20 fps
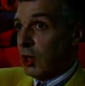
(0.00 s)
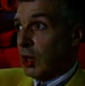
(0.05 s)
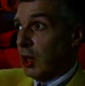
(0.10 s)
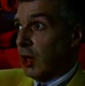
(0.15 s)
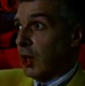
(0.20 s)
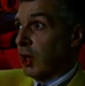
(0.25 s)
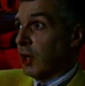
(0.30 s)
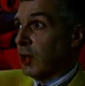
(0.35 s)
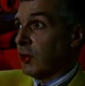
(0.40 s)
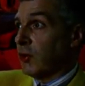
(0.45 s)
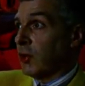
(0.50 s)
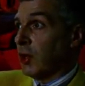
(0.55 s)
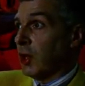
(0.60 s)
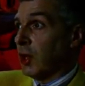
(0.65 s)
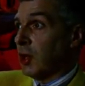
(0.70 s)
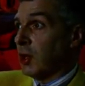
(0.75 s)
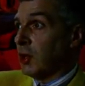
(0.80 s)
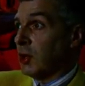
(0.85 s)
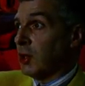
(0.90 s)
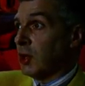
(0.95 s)
And
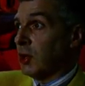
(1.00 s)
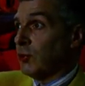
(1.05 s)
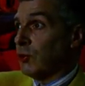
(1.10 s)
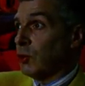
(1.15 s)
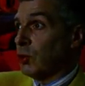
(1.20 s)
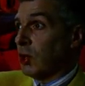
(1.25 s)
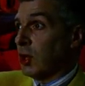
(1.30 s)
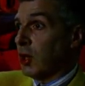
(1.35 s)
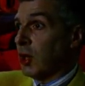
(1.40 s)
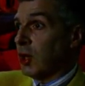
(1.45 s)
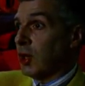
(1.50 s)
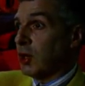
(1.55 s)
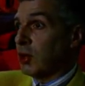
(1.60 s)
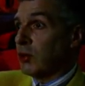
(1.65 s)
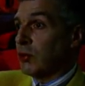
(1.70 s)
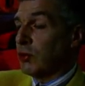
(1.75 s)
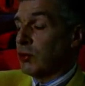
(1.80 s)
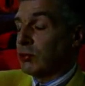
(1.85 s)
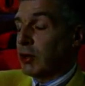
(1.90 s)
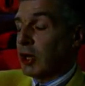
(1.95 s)
then, if you like,
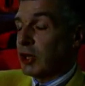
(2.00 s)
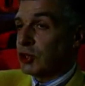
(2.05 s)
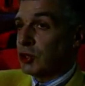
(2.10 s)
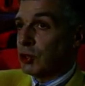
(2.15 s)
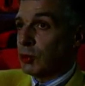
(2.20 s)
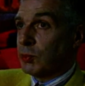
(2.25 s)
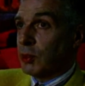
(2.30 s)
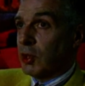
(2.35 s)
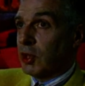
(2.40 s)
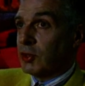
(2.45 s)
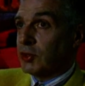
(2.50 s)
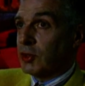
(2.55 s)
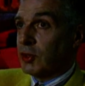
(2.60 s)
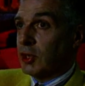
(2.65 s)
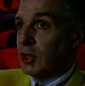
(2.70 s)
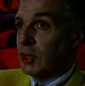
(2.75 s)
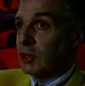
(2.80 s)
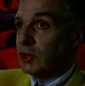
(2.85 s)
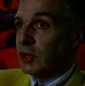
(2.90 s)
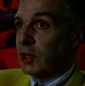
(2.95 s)
the rational part and
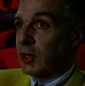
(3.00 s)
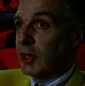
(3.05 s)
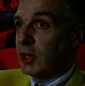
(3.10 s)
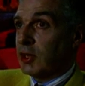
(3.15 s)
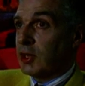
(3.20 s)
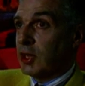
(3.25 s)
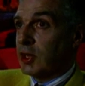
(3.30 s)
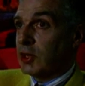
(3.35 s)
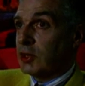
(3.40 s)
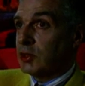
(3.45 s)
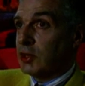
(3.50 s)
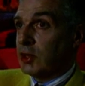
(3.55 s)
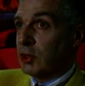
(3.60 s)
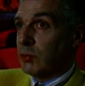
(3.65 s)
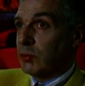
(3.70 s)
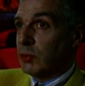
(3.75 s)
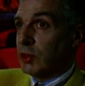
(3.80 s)
the intellect kicks in.